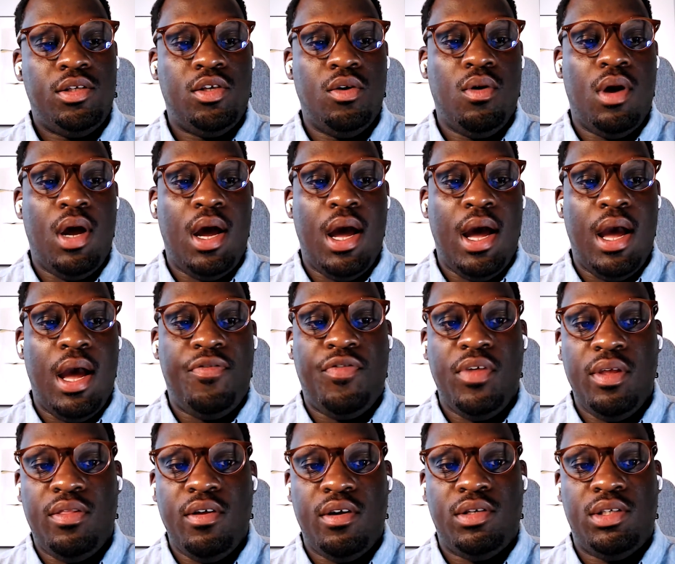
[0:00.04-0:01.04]
So I
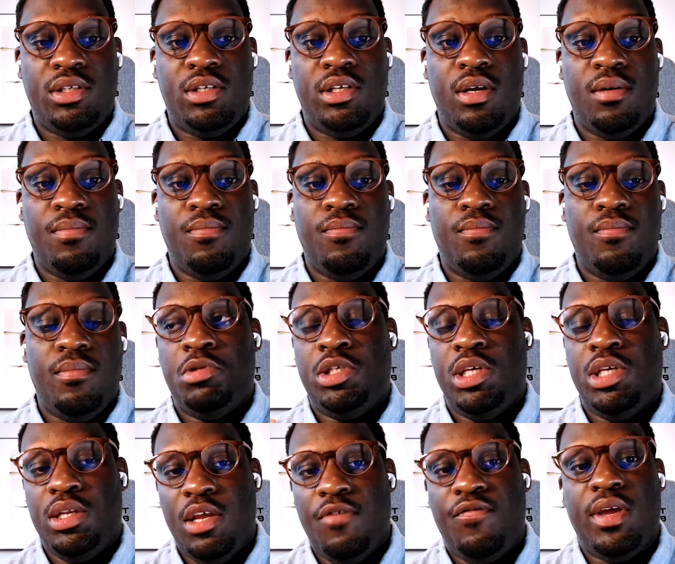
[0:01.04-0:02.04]
think there's some
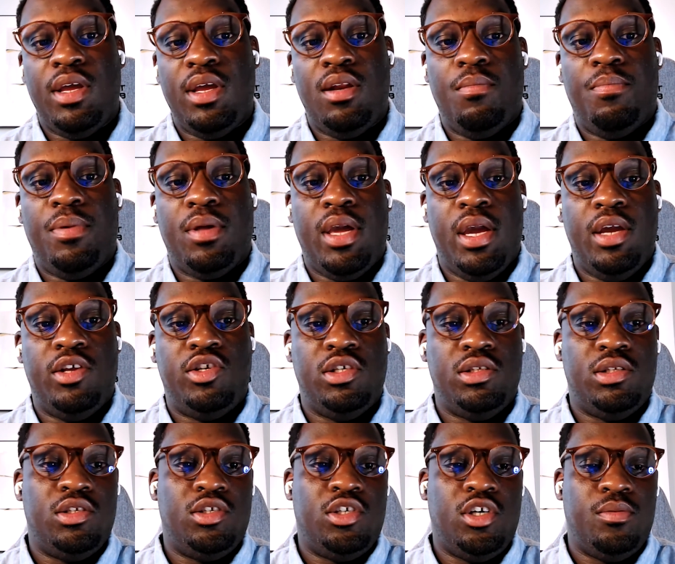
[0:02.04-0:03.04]
significant
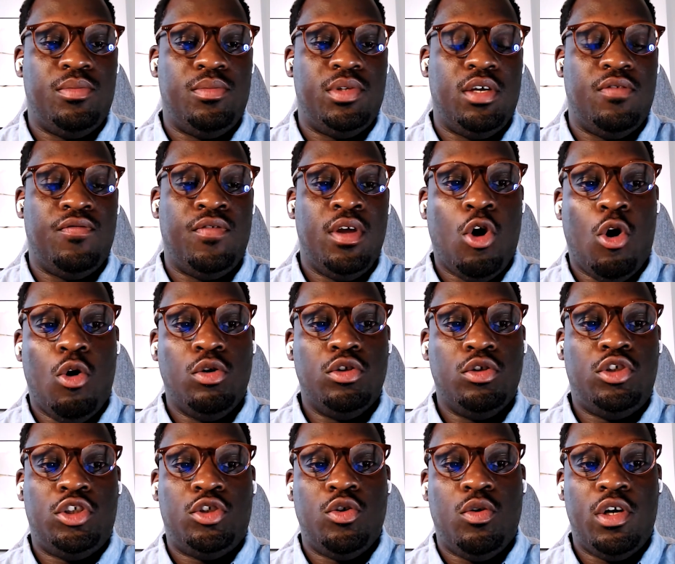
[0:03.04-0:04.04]
implications in terms of
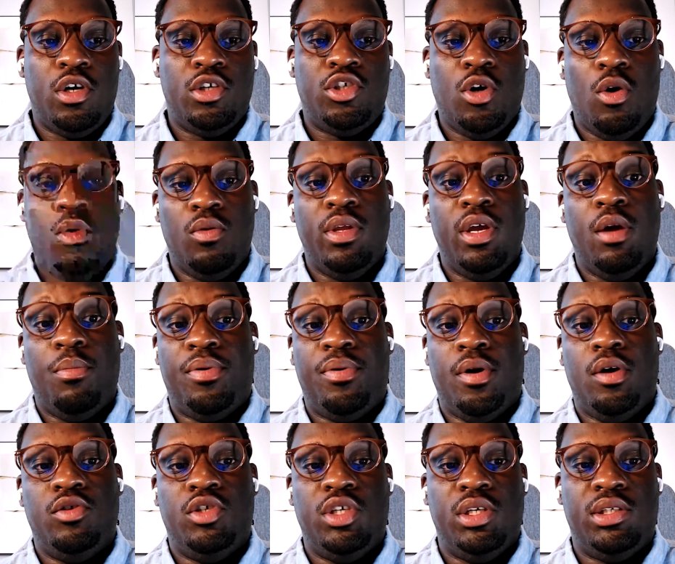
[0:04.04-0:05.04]
cold storage only
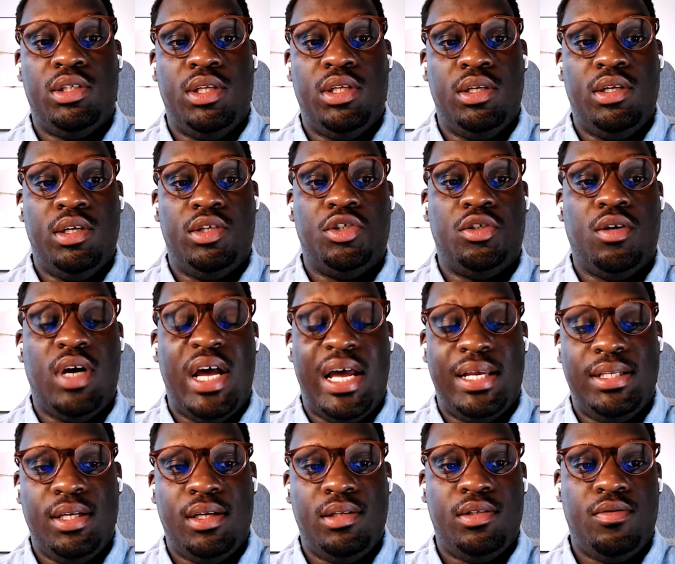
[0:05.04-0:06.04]
approaches to digital
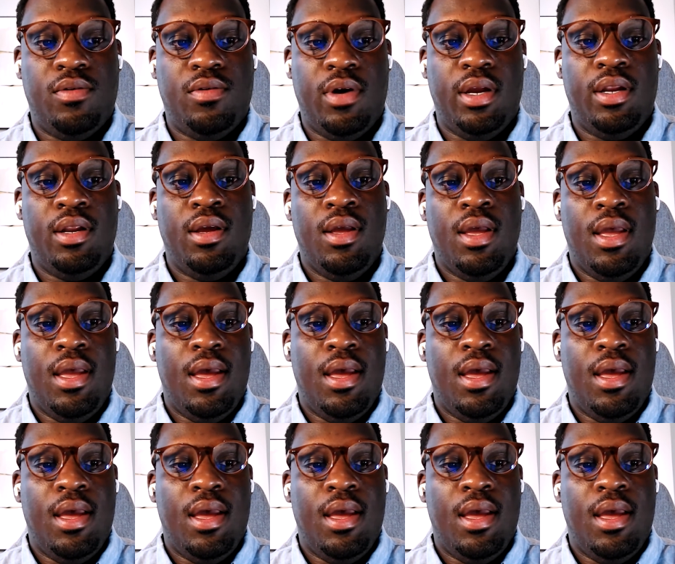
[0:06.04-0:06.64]
assets, right?